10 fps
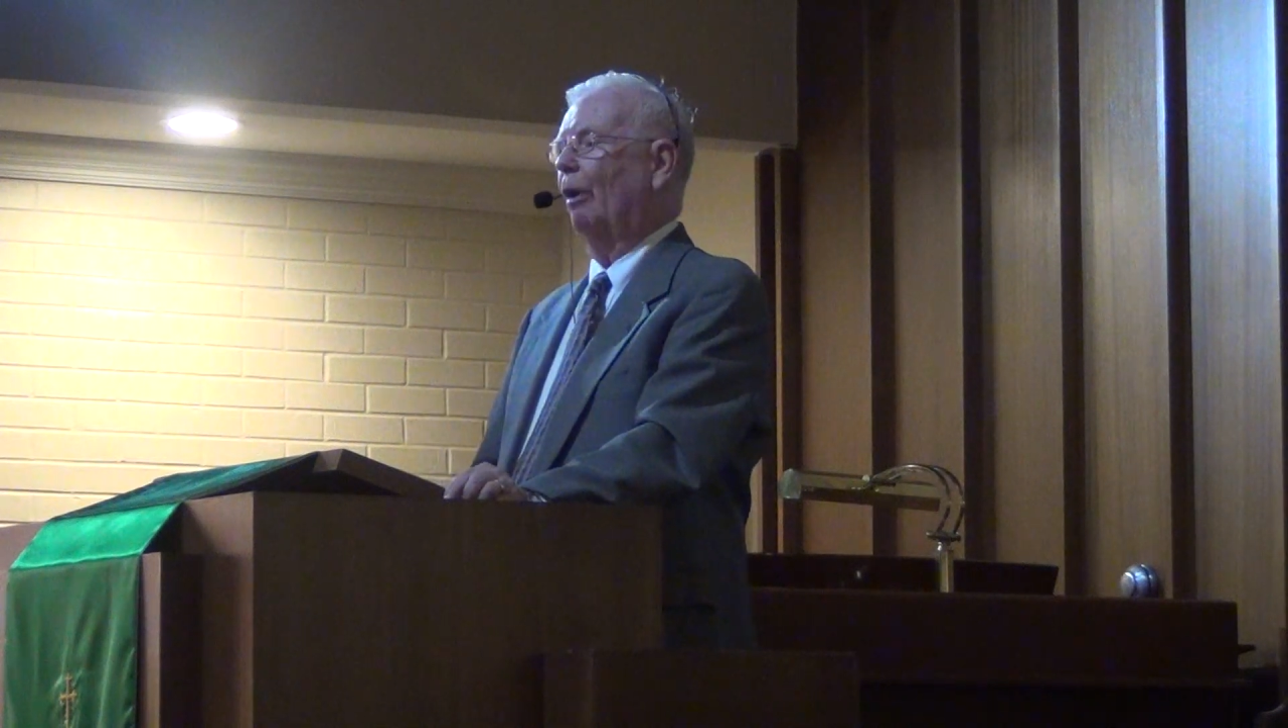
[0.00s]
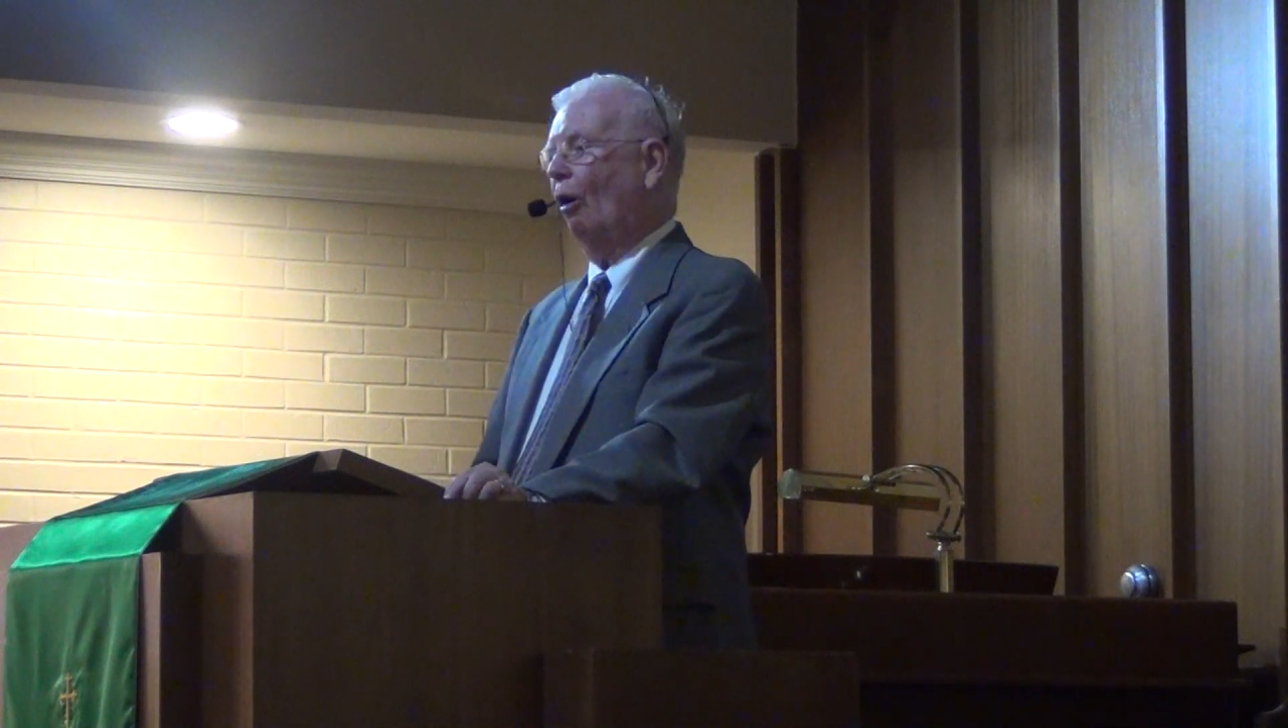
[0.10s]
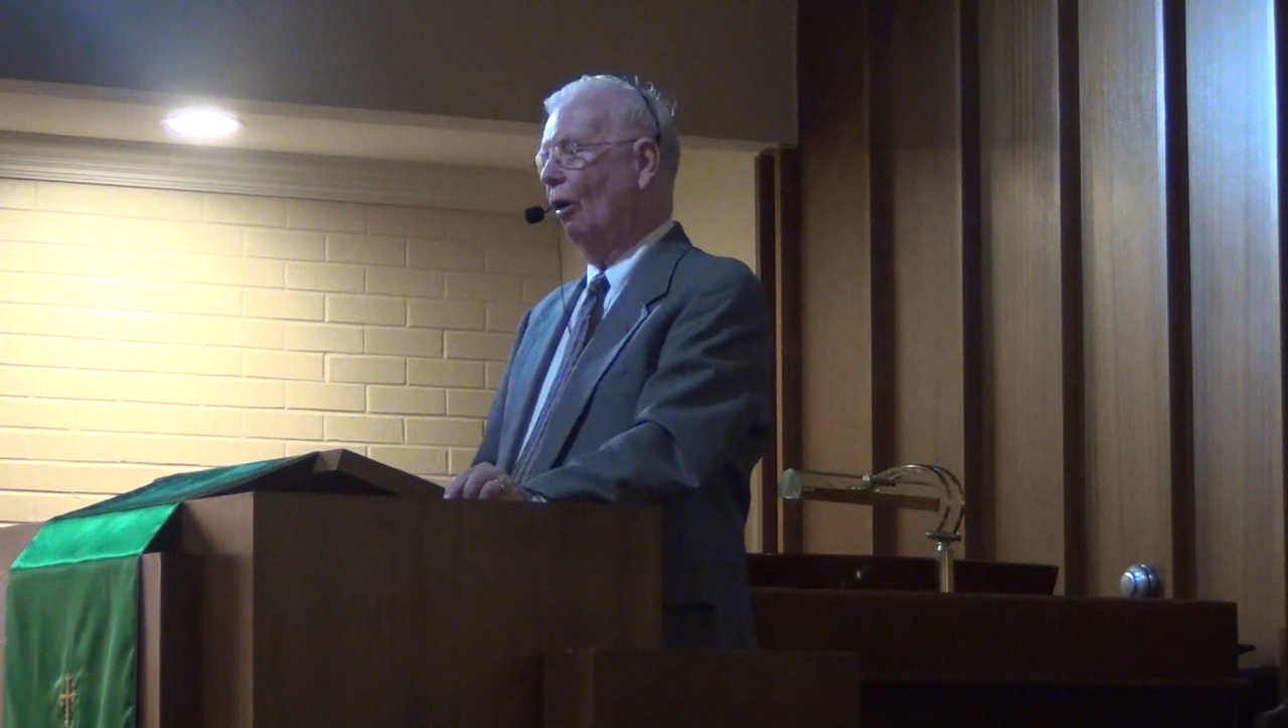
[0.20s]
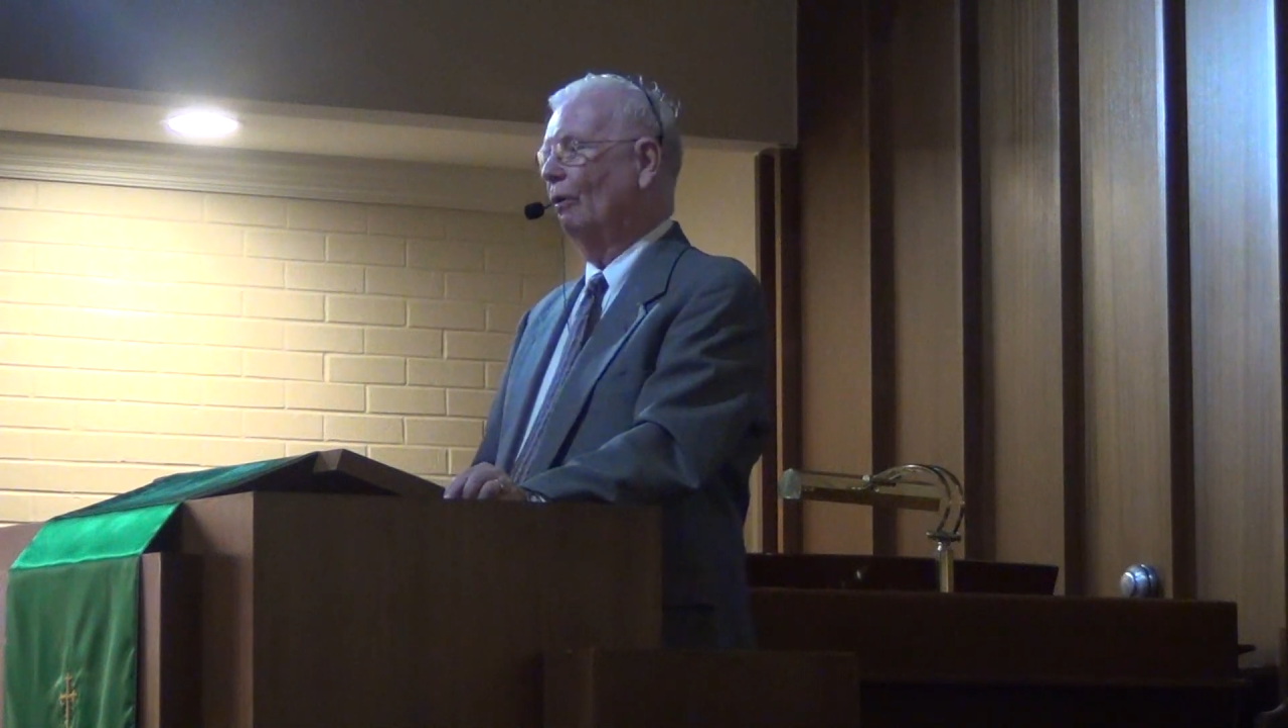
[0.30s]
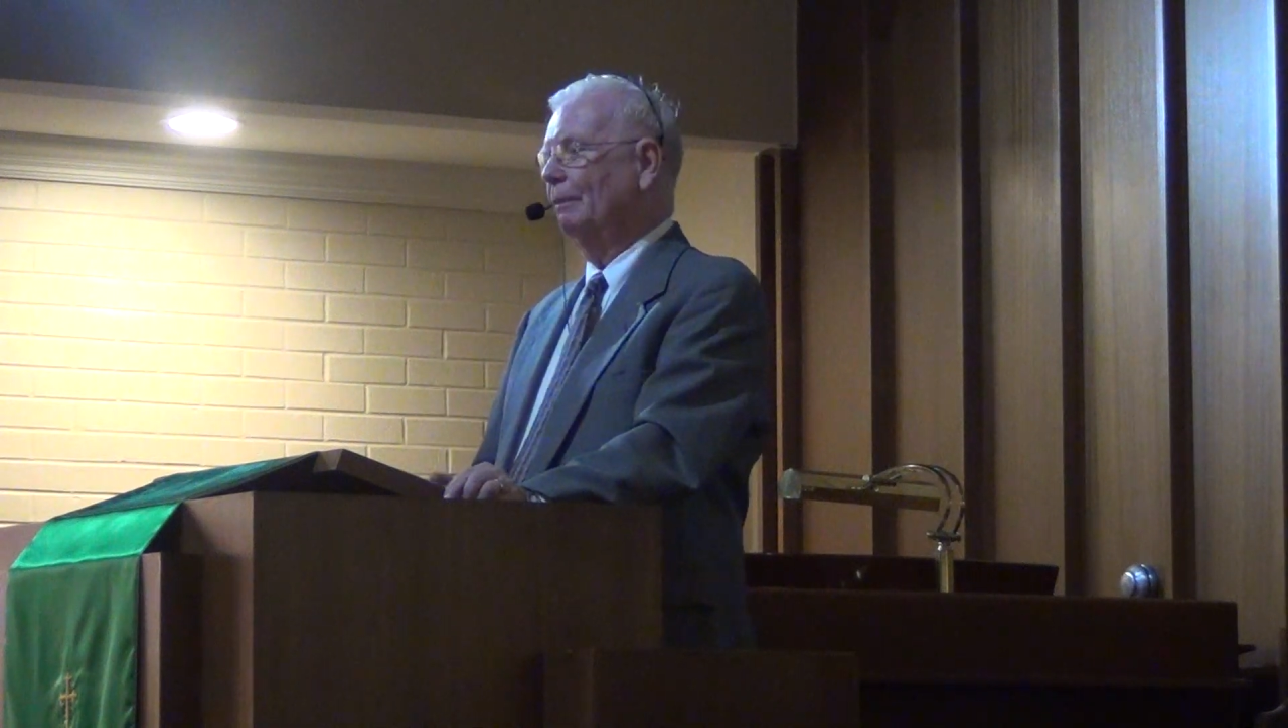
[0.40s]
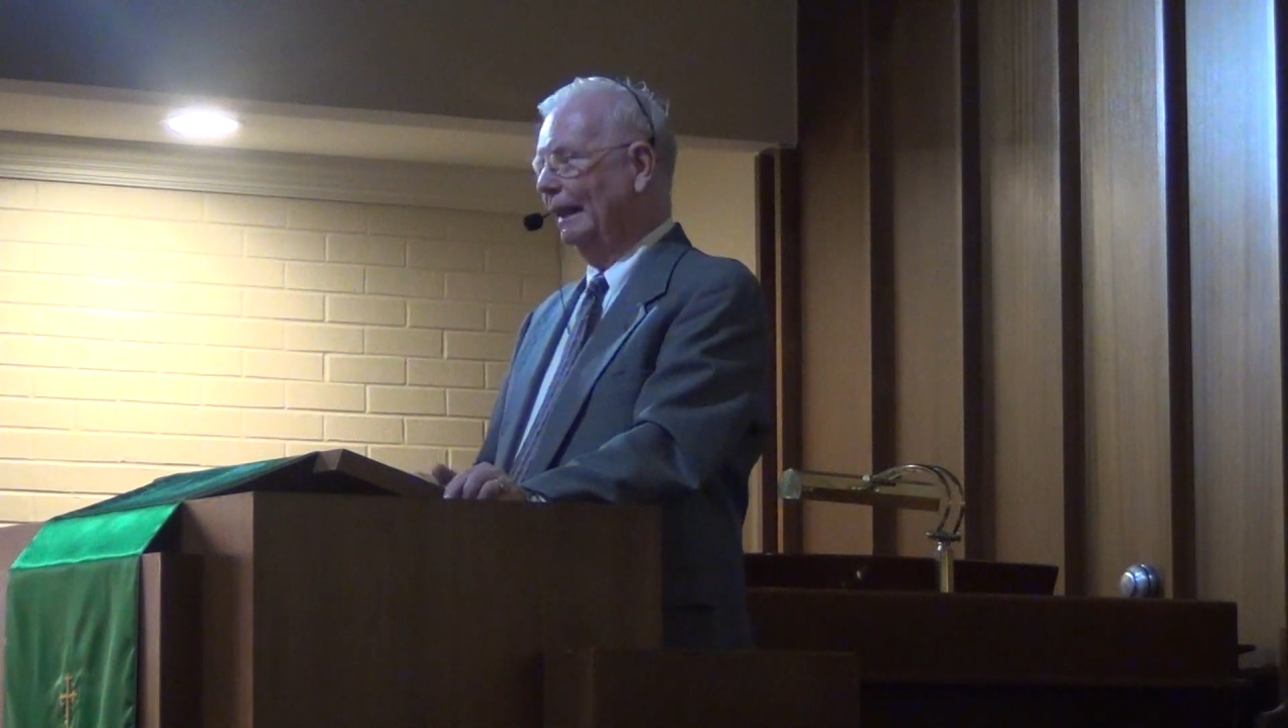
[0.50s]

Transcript: Paul